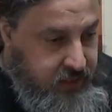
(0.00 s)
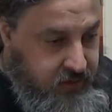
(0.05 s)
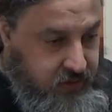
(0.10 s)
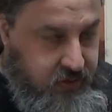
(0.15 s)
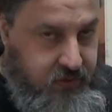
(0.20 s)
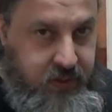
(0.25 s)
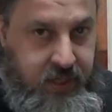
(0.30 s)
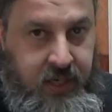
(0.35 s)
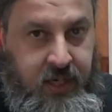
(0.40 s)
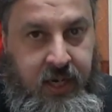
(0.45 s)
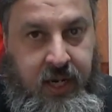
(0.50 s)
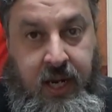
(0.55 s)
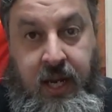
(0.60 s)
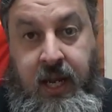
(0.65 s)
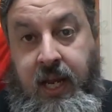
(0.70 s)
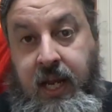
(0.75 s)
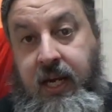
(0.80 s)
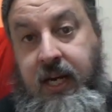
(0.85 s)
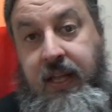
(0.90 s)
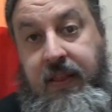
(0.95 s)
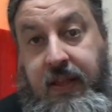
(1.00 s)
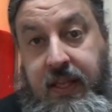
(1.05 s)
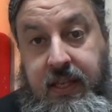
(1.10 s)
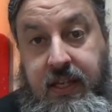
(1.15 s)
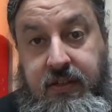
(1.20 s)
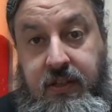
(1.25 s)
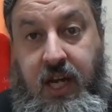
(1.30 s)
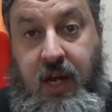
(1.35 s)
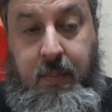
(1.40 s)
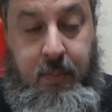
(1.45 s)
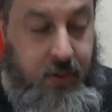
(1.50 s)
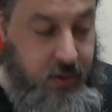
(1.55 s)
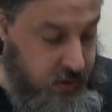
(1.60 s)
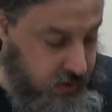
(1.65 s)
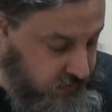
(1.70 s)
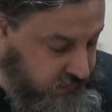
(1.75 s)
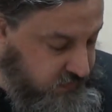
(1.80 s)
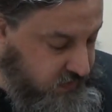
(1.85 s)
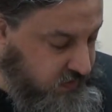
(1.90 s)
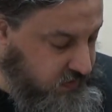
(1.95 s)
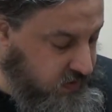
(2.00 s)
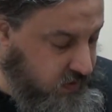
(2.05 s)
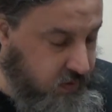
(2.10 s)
industry, and anything that's not part of the